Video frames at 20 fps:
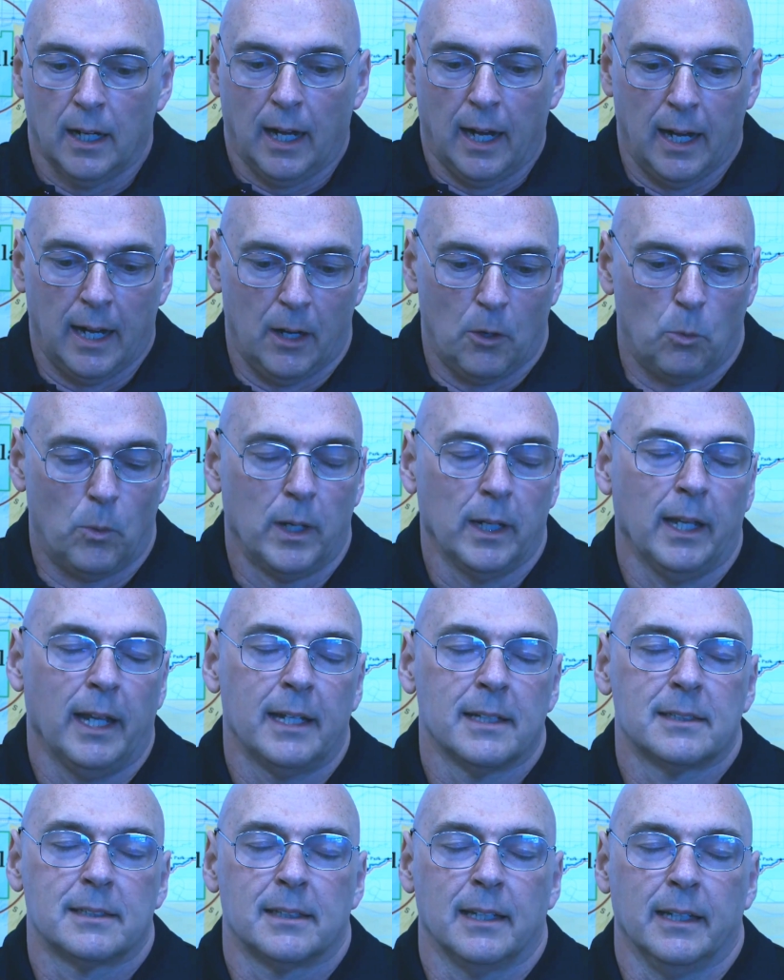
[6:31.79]
One
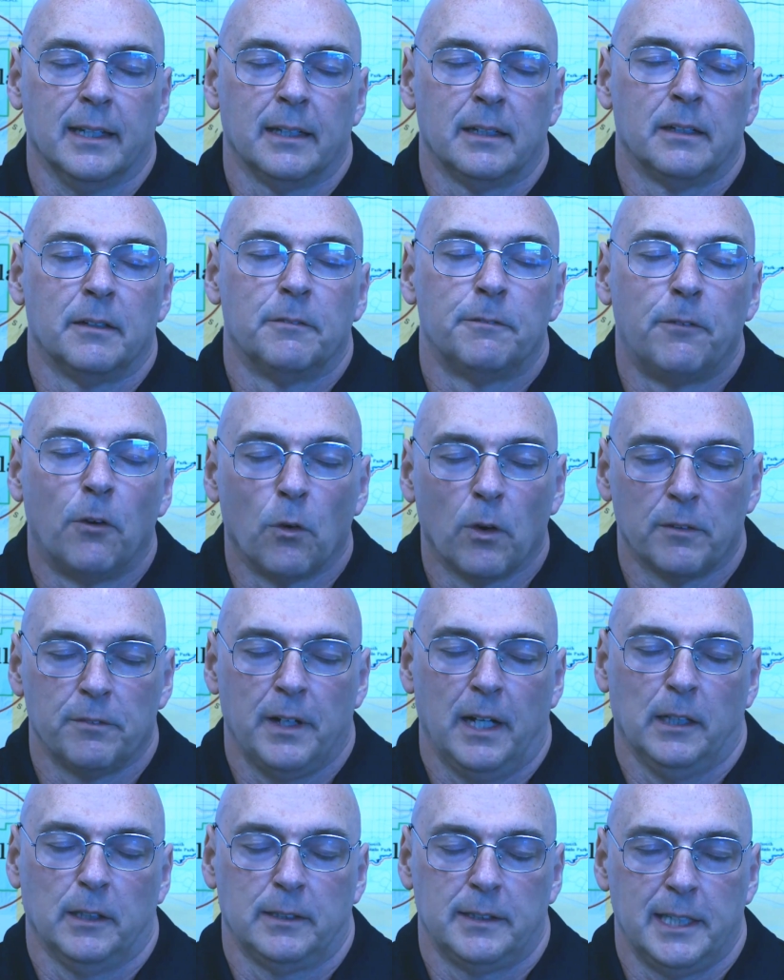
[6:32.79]
last thing, for
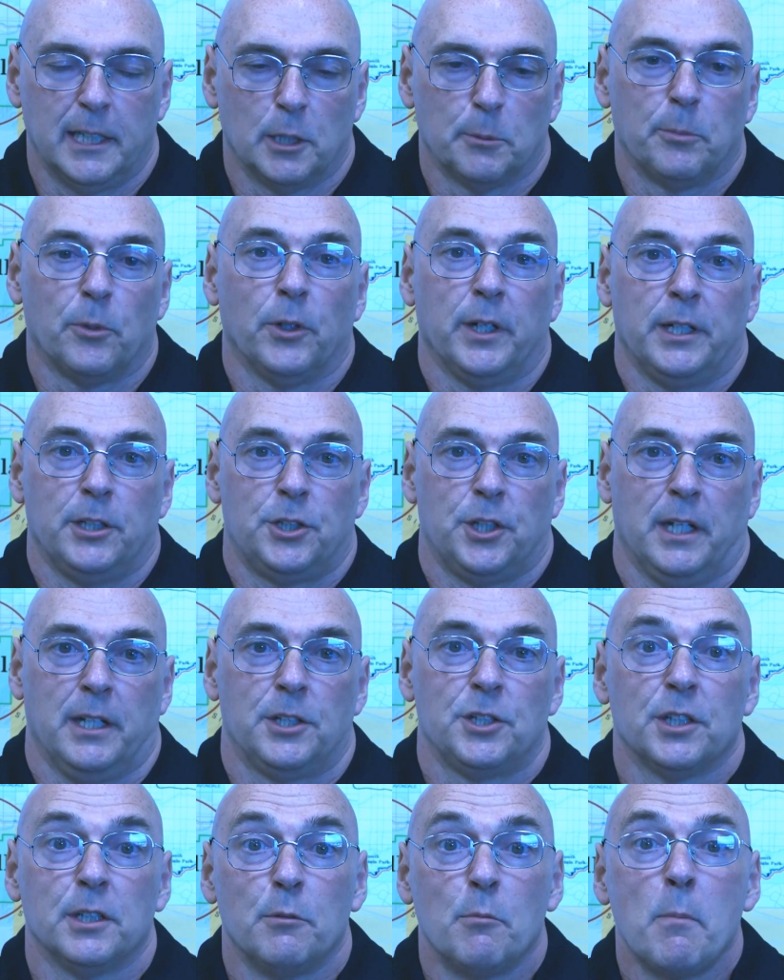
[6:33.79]
volunteer
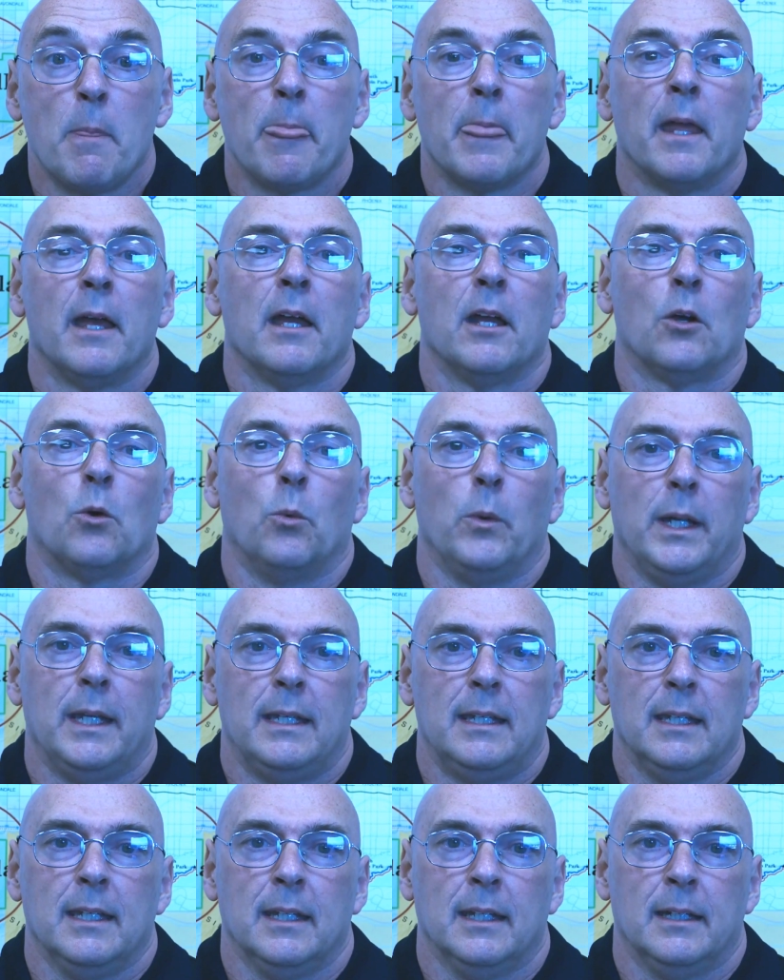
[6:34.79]
appreciation, we
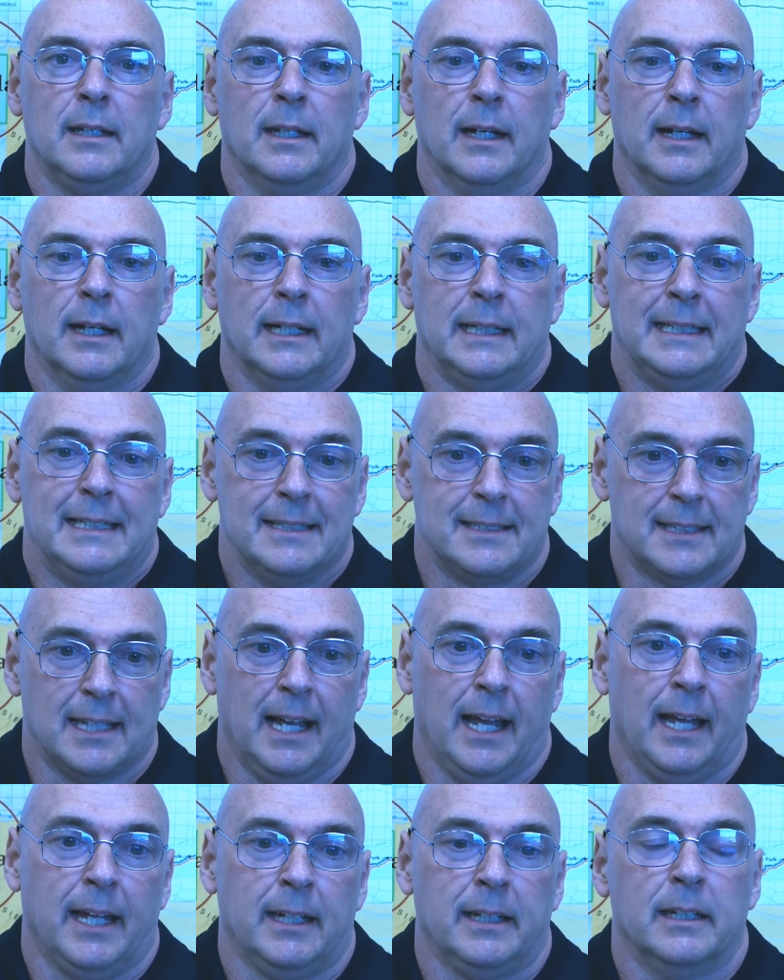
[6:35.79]
did
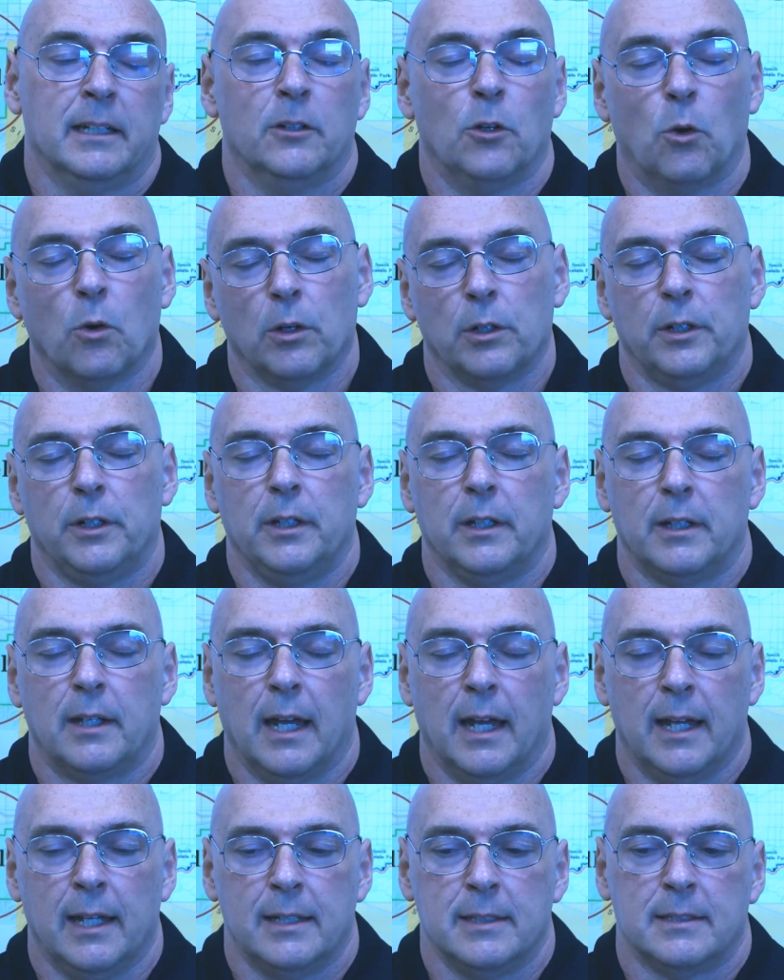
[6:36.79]
design and order you
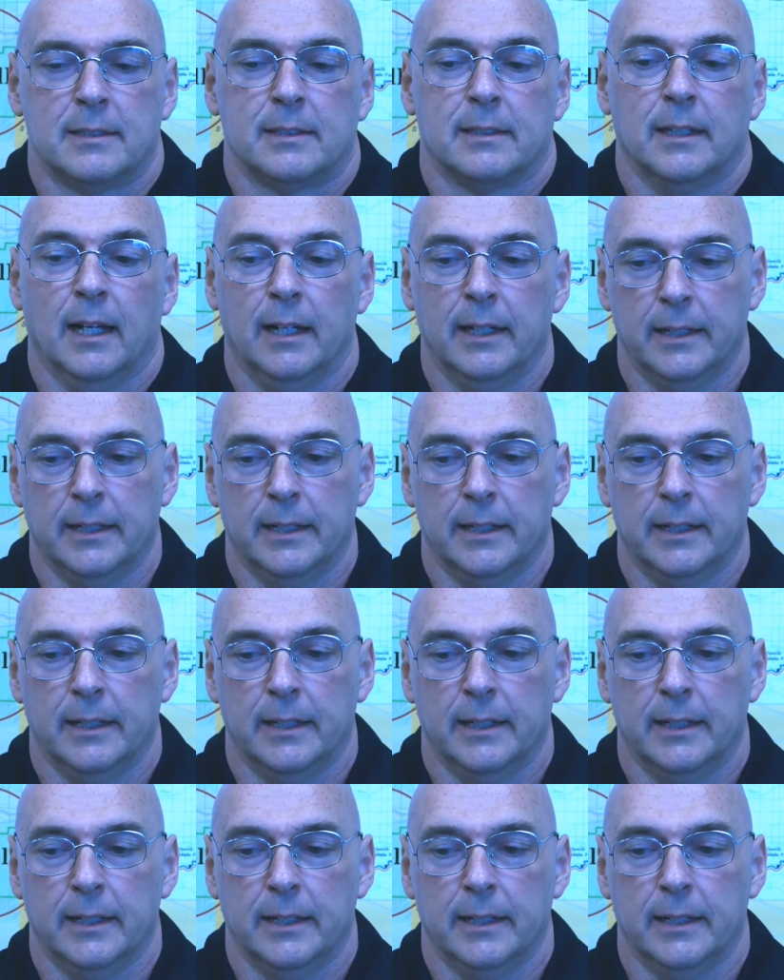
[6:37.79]
guys